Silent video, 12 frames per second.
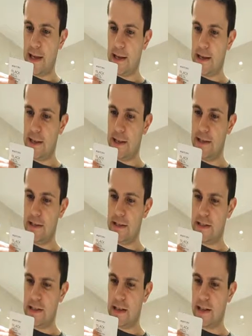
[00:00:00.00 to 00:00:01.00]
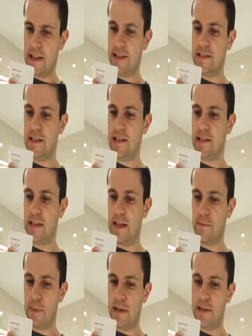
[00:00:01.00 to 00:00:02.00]
and cleanses
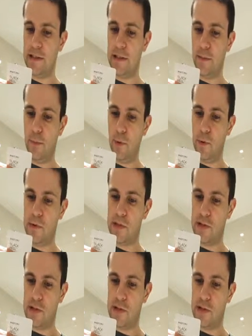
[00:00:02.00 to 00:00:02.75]
deep into the pores